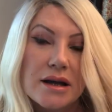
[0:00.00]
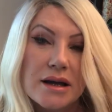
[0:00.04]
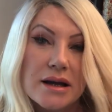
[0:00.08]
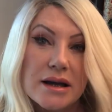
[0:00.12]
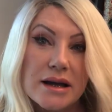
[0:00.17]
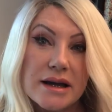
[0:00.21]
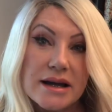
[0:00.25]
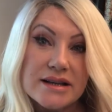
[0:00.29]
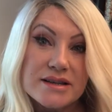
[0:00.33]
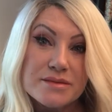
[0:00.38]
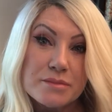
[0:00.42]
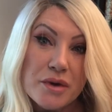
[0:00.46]

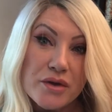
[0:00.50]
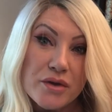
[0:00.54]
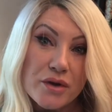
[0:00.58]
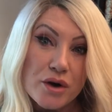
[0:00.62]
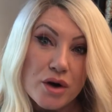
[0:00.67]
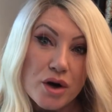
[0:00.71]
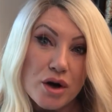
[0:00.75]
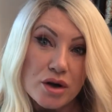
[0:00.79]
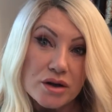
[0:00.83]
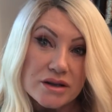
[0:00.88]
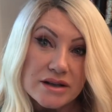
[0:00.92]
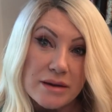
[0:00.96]
His mother
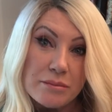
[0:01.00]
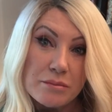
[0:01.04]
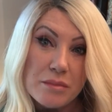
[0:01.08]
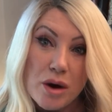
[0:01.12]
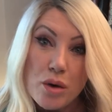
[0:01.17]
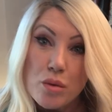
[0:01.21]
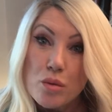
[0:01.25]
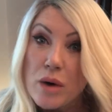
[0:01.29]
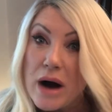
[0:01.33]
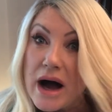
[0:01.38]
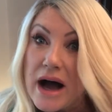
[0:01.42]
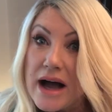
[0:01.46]
called him
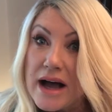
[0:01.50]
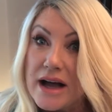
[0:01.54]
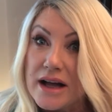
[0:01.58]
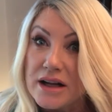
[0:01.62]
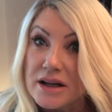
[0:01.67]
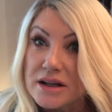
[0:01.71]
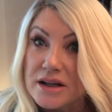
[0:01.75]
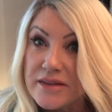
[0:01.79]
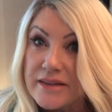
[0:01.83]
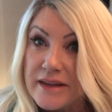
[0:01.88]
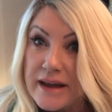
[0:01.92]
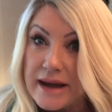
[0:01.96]

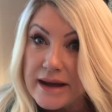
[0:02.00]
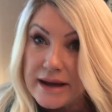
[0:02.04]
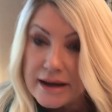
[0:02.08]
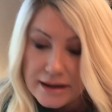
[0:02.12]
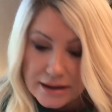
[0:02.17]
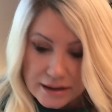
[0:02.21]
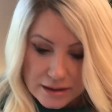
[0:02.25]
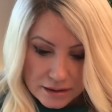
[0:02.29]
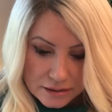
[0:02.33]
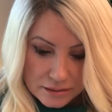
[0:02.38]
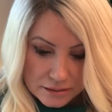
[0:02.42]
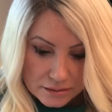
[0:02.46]
Wild
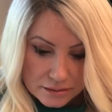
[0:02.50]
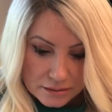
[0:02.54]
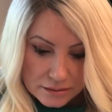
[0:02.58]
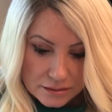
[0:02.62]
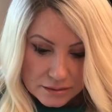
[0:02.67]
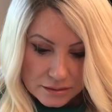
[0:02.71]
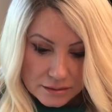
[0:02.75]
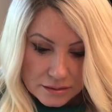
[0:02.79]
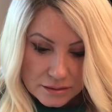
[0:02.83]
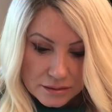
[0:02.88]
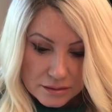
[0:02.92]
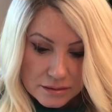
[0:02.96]
Thing,
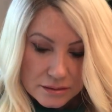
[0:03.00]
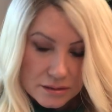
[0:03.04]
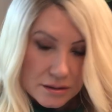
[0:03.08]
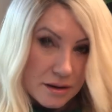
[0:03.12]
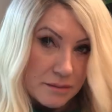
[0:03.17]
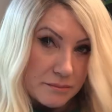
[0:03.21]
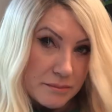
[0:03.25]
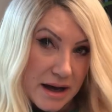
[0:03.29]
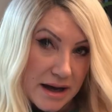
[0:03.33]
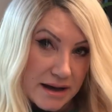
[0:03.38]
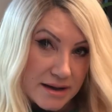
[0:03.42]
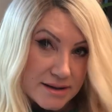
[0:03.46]
and
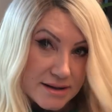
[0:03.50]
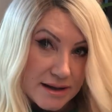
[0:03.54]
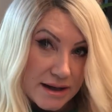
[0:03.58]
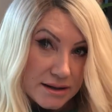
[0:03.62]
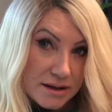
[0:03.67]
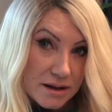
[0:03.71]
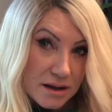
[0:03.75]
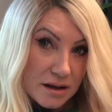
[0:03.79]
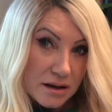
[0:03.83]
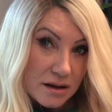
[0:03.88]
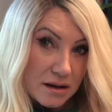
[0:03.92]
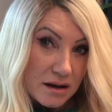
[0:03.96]
Max
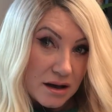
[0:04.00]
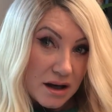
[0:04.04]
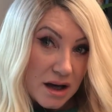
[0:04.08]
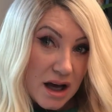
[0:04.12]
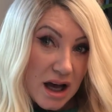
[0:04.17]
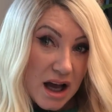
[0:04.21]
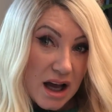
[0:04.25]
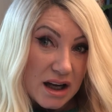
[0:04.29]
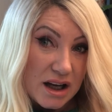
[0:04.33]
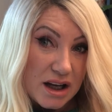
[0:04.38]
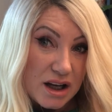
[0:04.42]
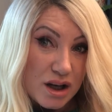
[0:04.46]
said,
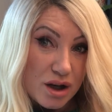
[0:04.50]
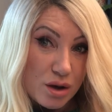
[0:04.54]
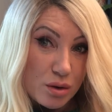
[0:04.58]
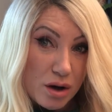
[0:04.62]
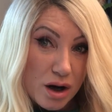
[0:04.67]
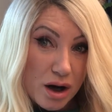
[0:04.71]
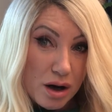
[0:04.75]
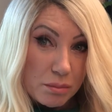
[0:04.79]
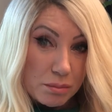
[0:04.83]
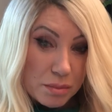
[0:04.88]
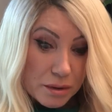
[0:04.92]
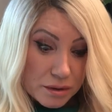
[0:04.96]
"I'll eat you
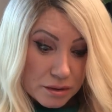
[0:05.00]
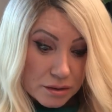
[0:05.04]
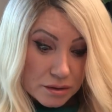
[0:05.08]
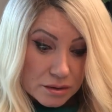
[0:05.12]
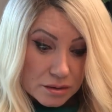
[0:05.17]
up."